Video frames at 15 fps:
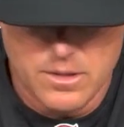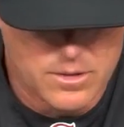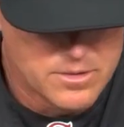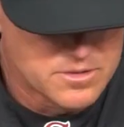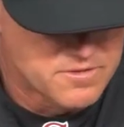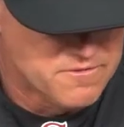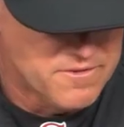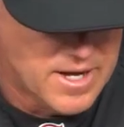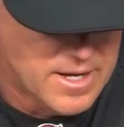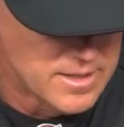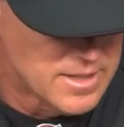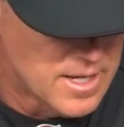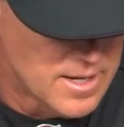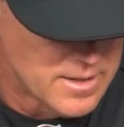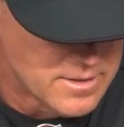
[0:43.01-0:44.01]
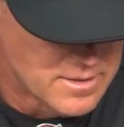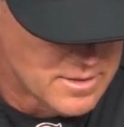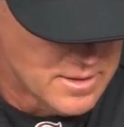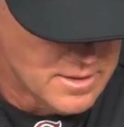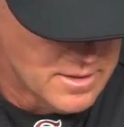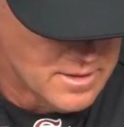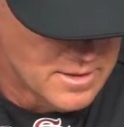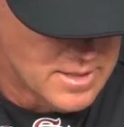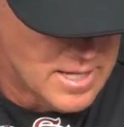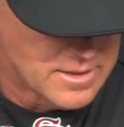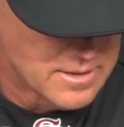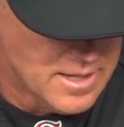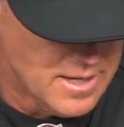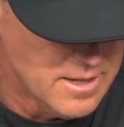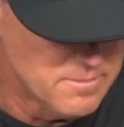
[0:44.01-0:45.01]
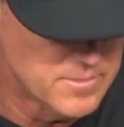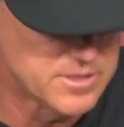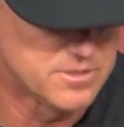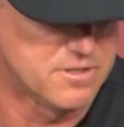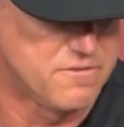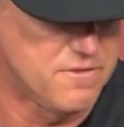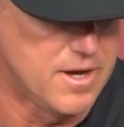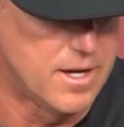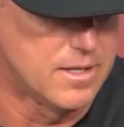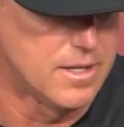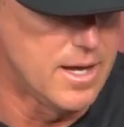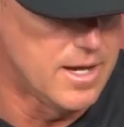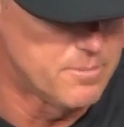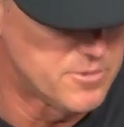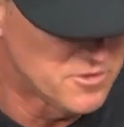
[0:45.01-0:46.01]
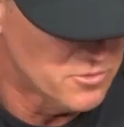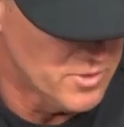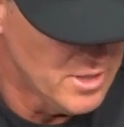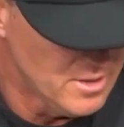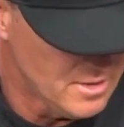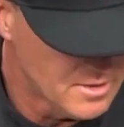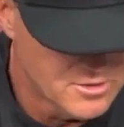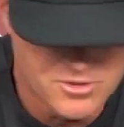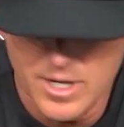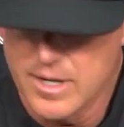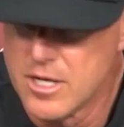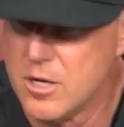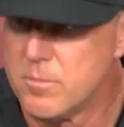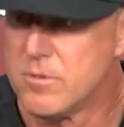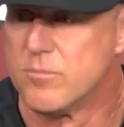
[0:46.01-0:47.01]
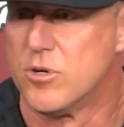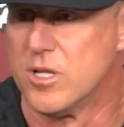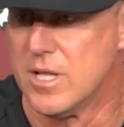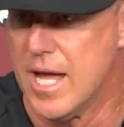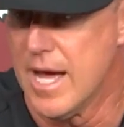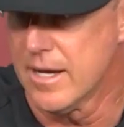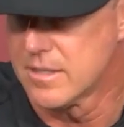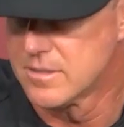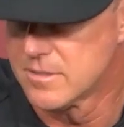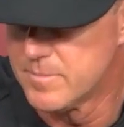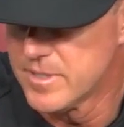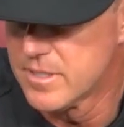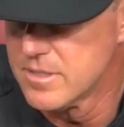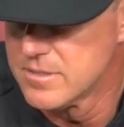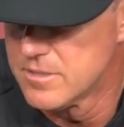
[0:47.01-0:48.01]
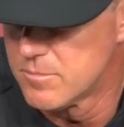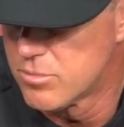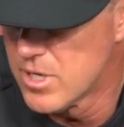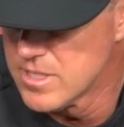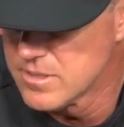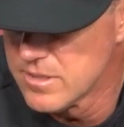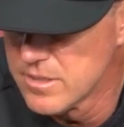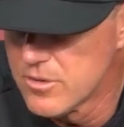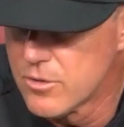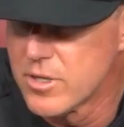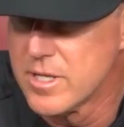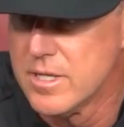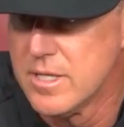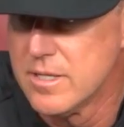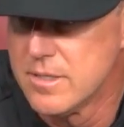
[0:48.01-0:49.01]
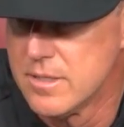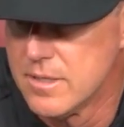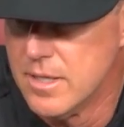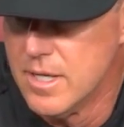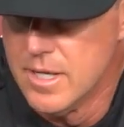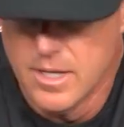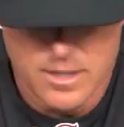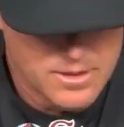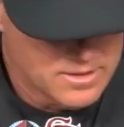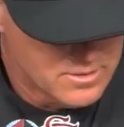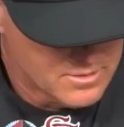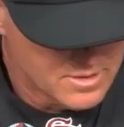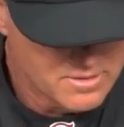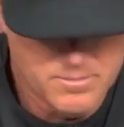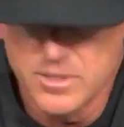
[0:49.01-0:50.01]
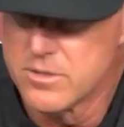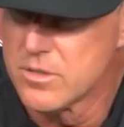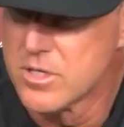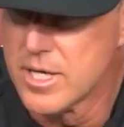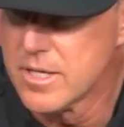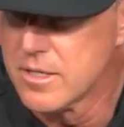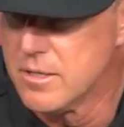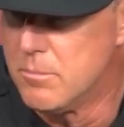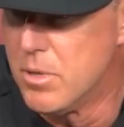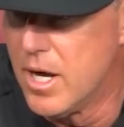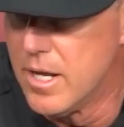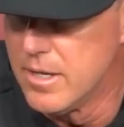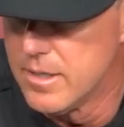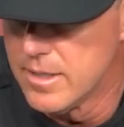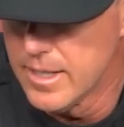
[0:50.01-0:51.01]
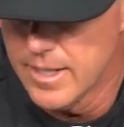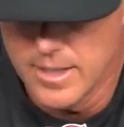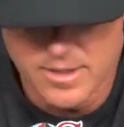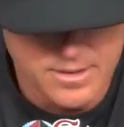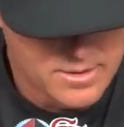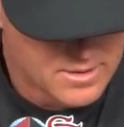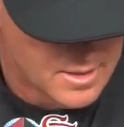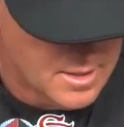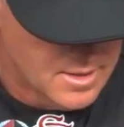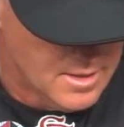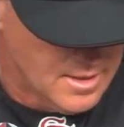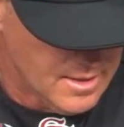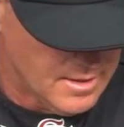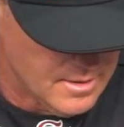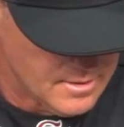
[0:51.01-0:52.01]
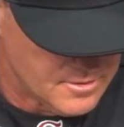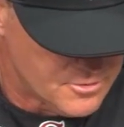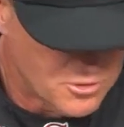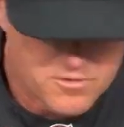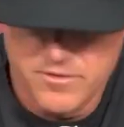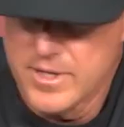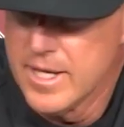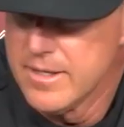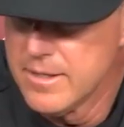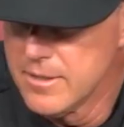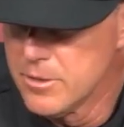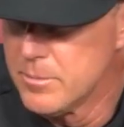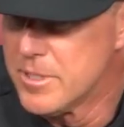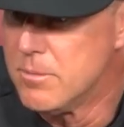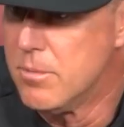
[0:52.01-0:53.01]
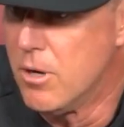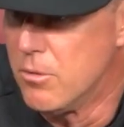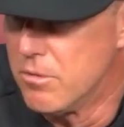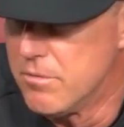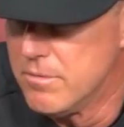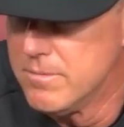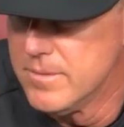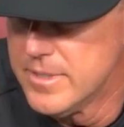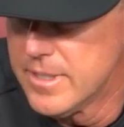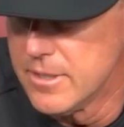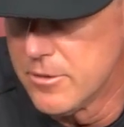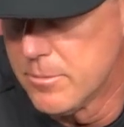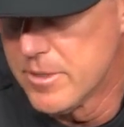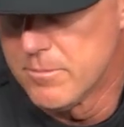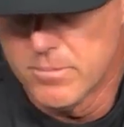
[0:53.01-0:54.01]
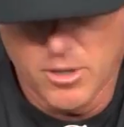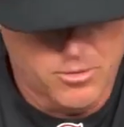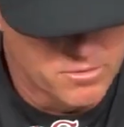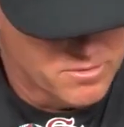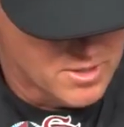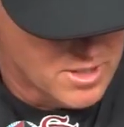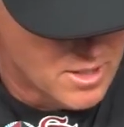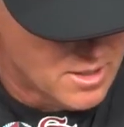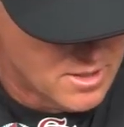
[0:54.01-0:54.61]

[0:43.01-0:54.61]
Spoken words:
You know, there's a fine line. In that game, there's a fine line between do you try to help them relax because they're pressing or do you need to, you know, give them a little kick in the butt? And truthfully, I did a little bit of both.